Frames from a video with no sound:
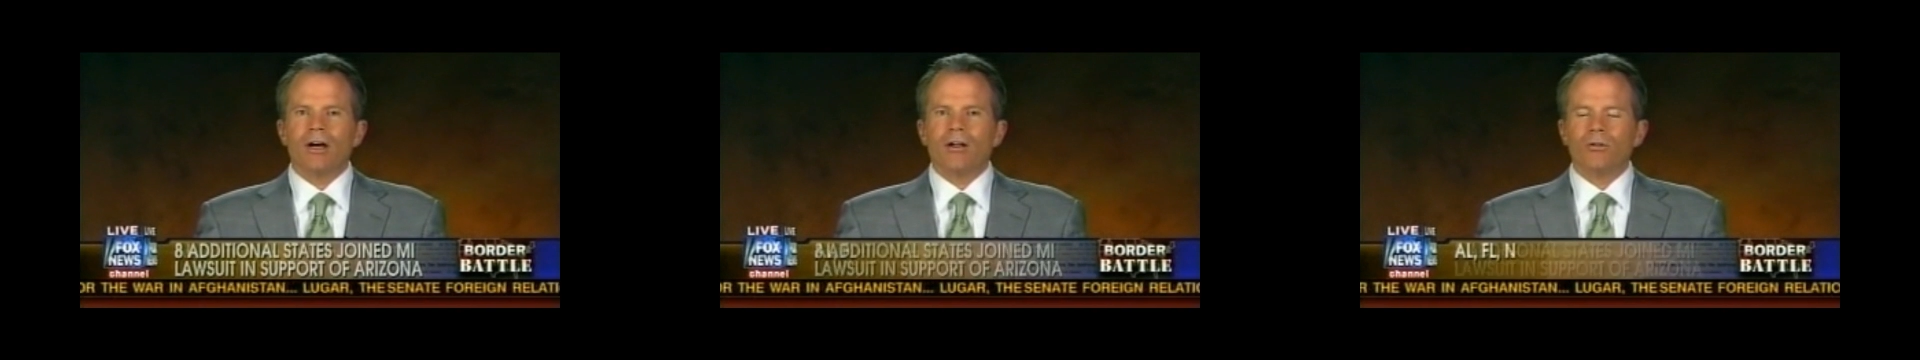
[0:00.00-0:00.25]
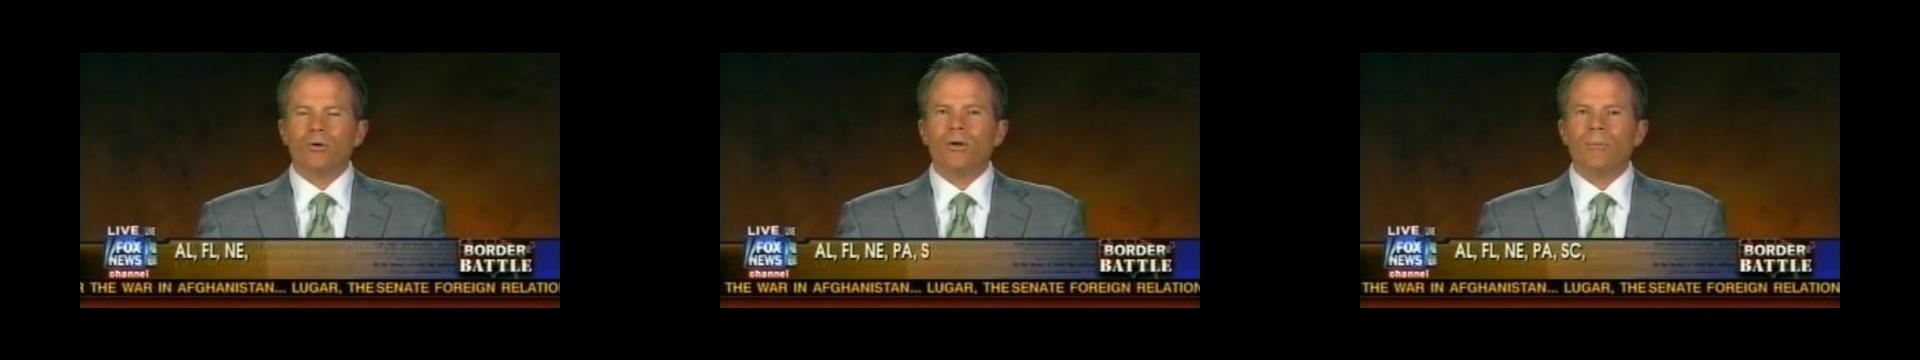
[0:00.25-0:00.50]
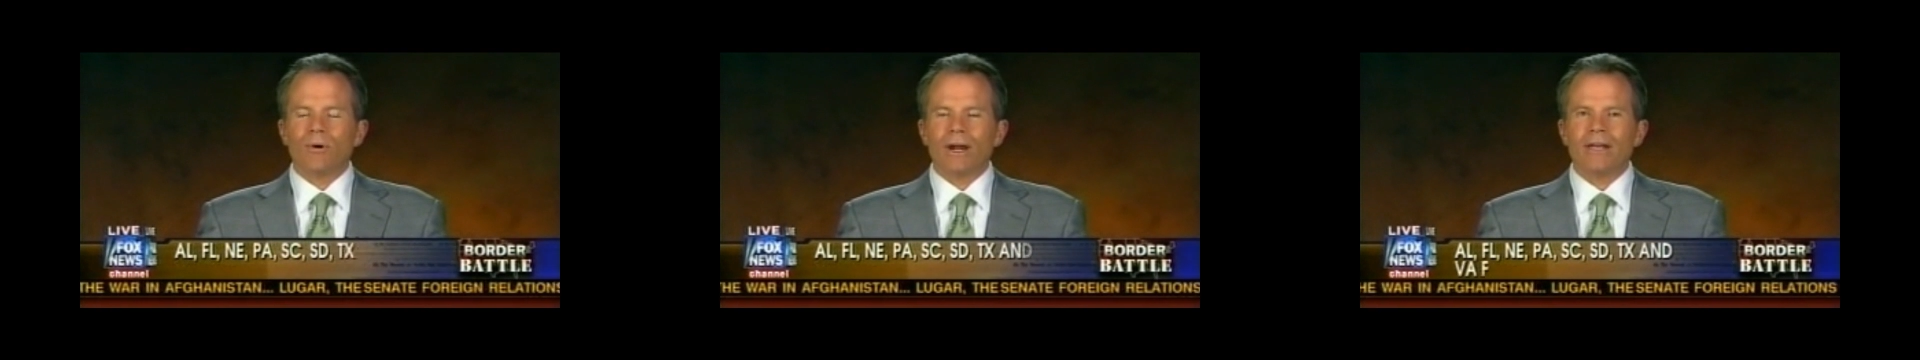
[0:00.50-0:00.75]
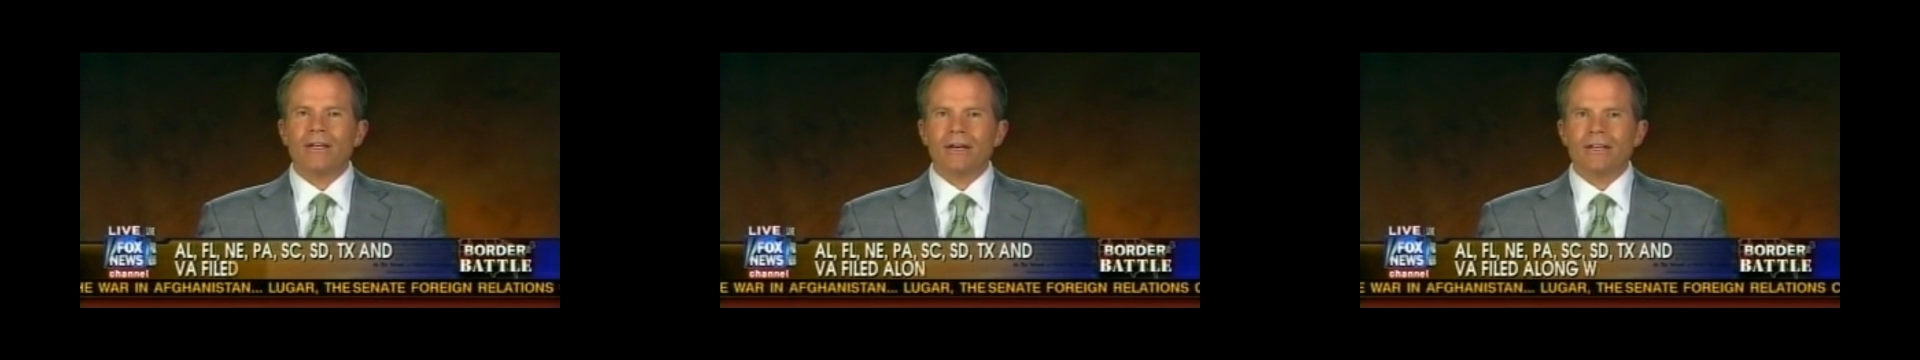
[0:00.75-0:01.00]
Louis
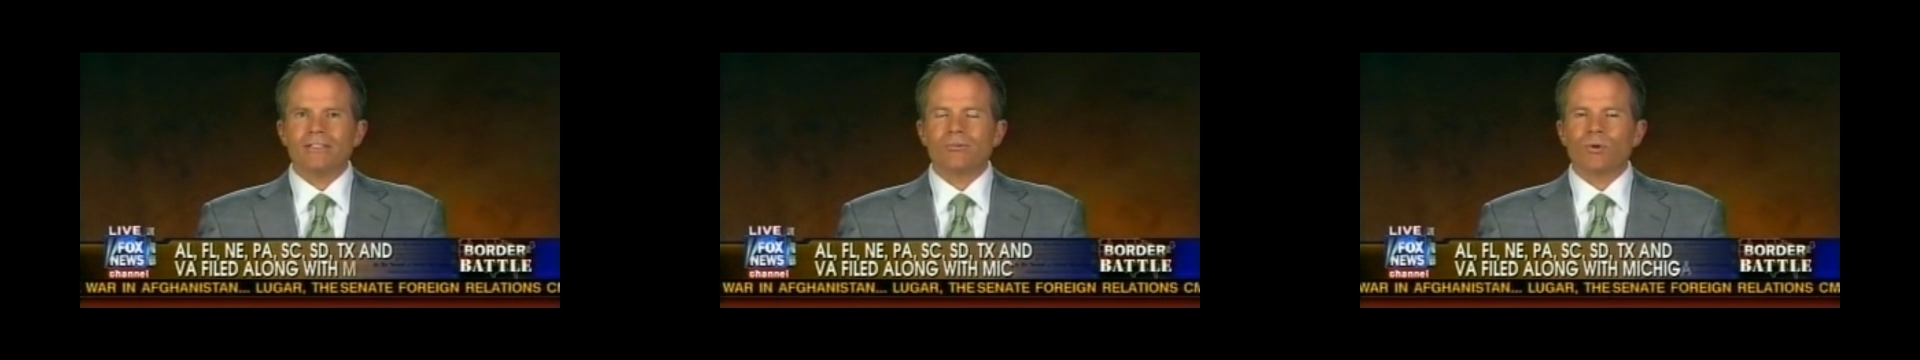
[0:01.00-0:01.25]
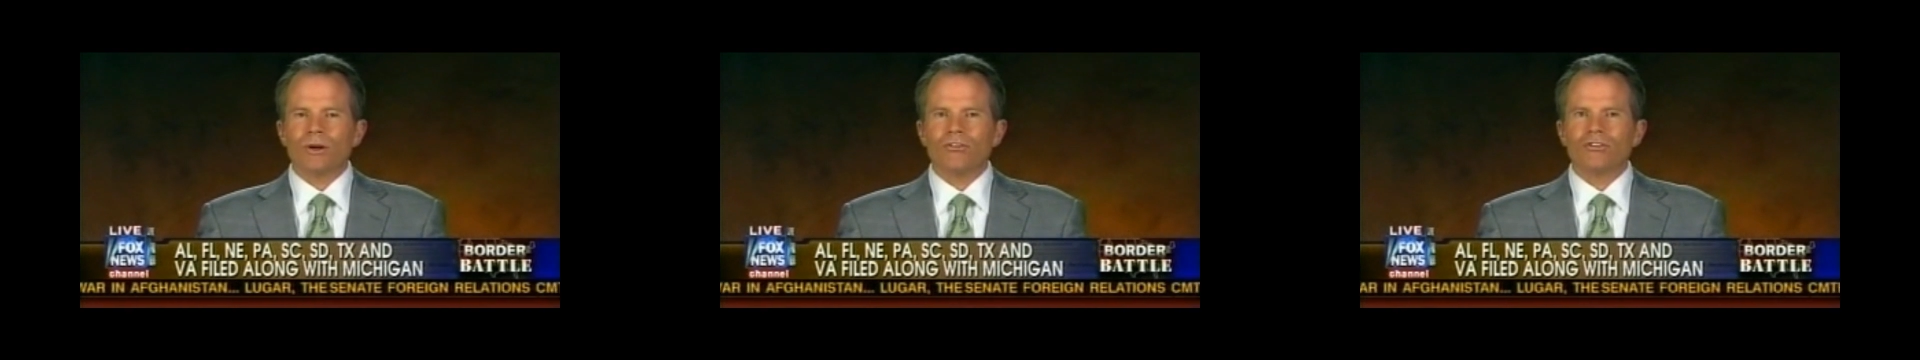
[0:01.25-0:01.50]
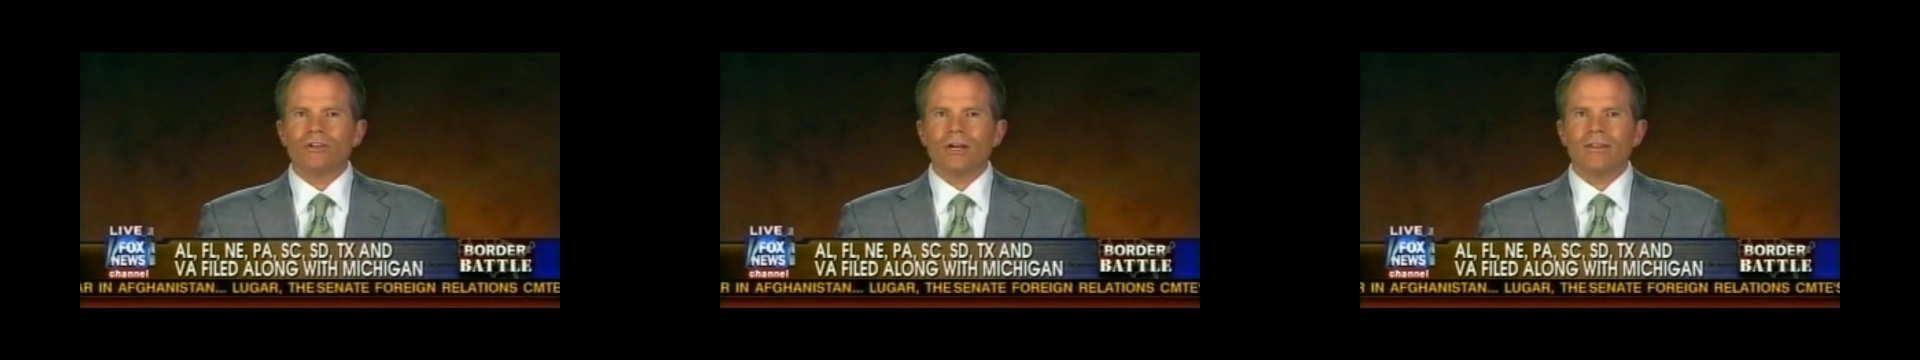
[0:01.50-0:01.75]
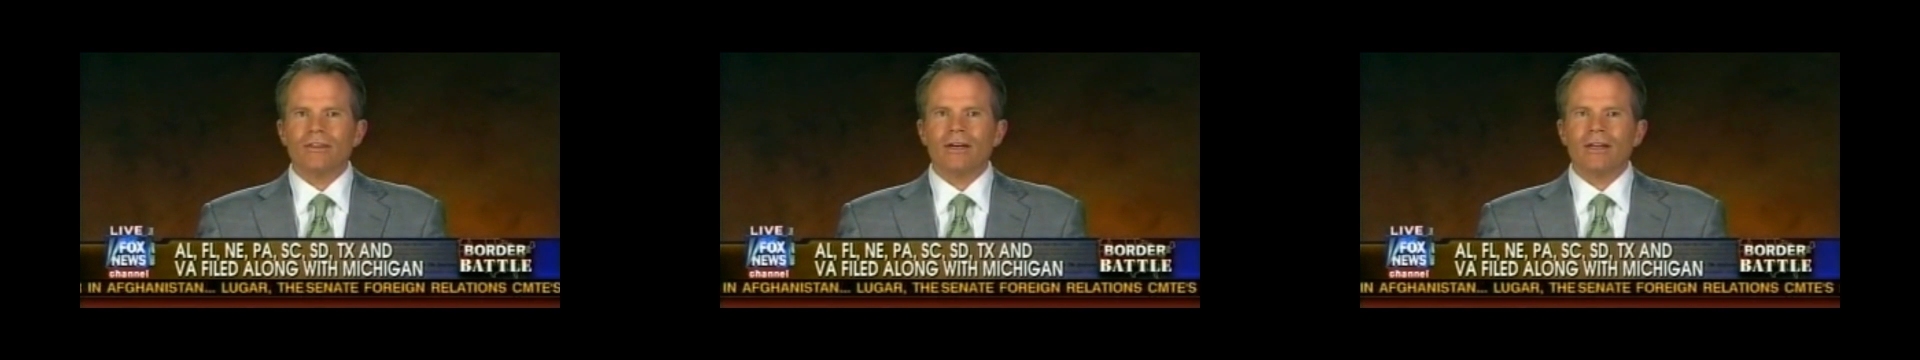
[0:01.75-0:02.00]
Brandeis, once
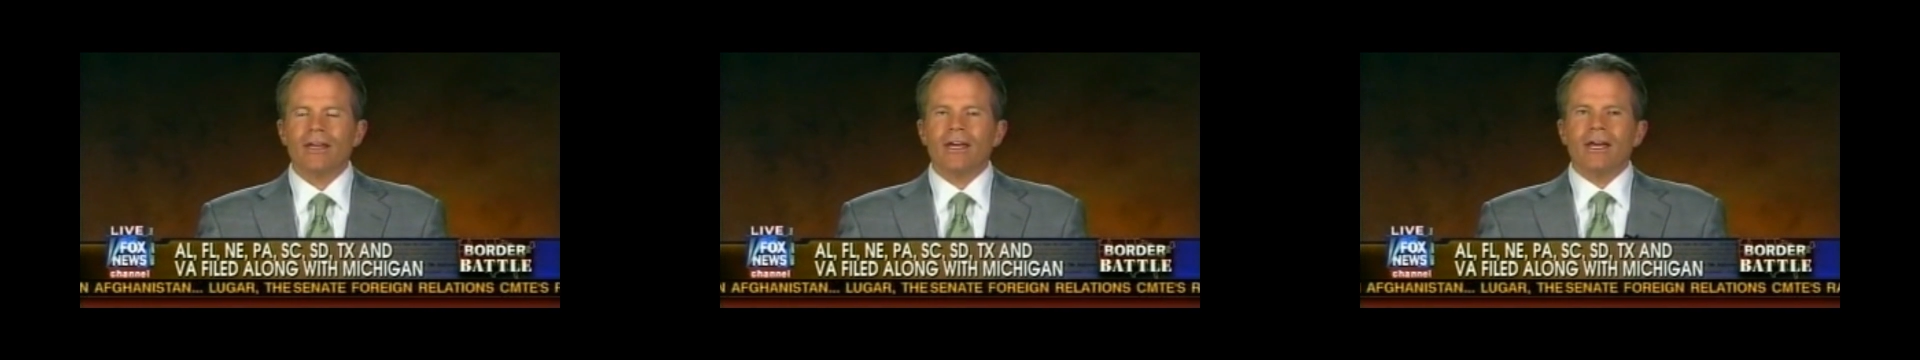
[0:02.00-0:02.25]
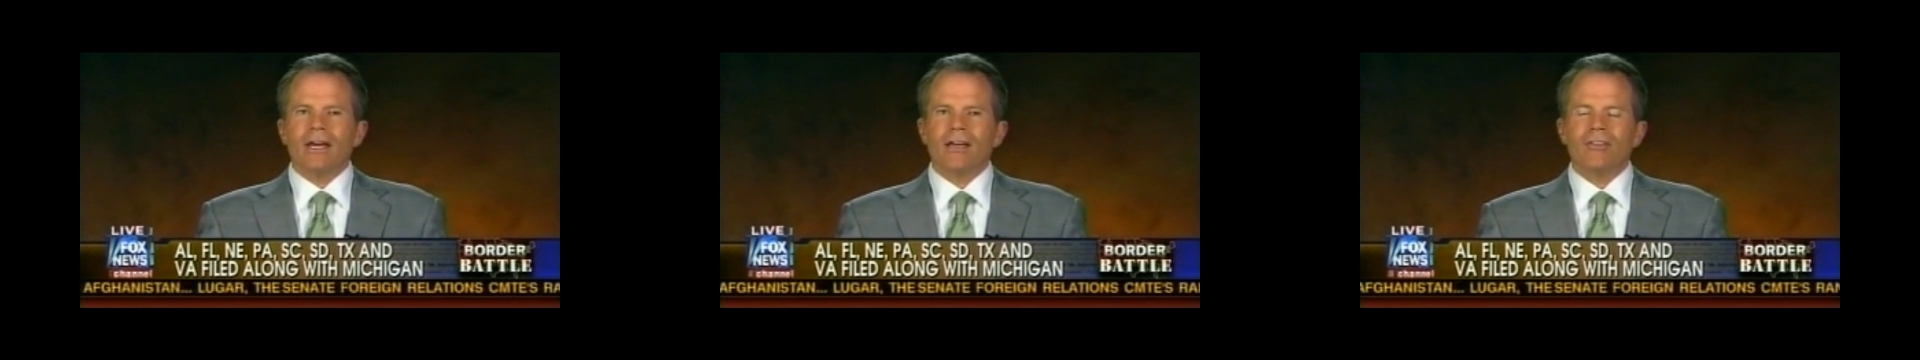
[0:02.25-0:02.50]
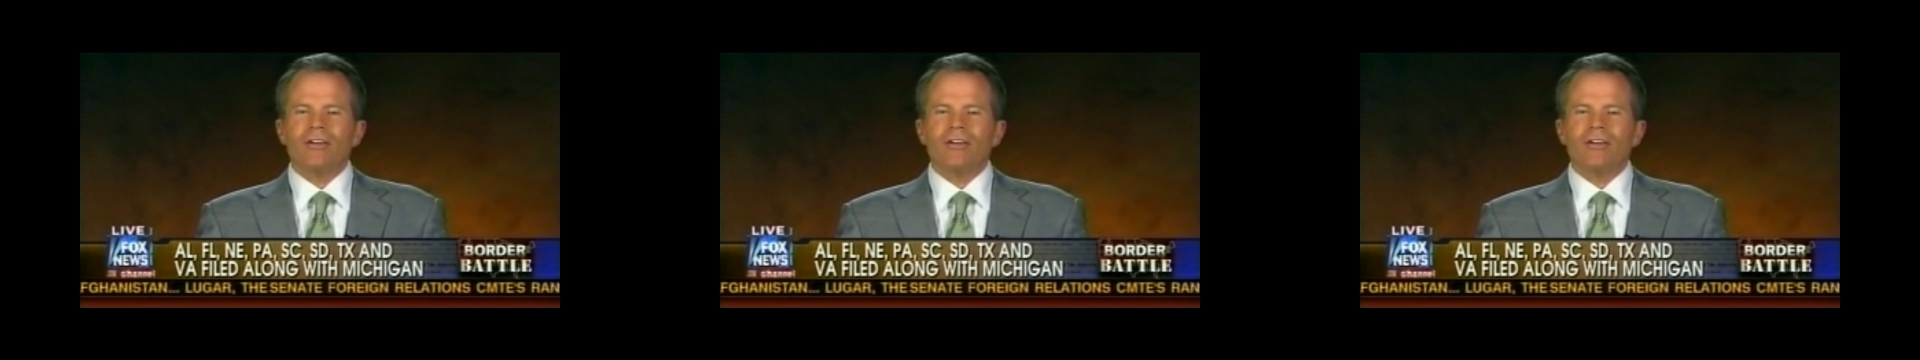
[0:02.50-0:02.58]
said that uh,